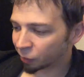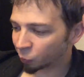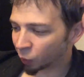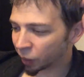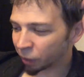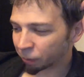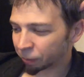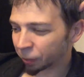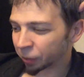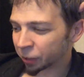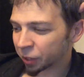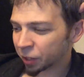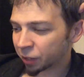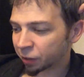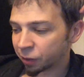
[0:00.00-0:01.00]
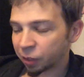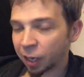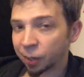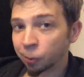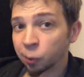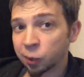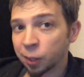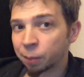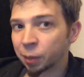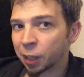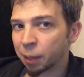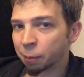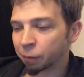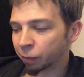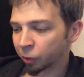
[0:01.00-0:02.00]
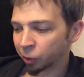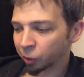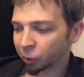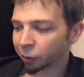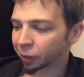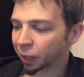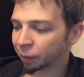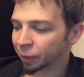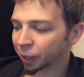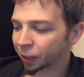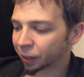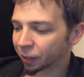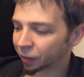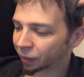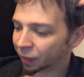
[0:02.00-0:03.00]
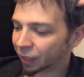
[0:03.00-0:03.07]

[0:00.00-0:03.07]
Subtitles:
one of the first titles that became a Vertigo comic,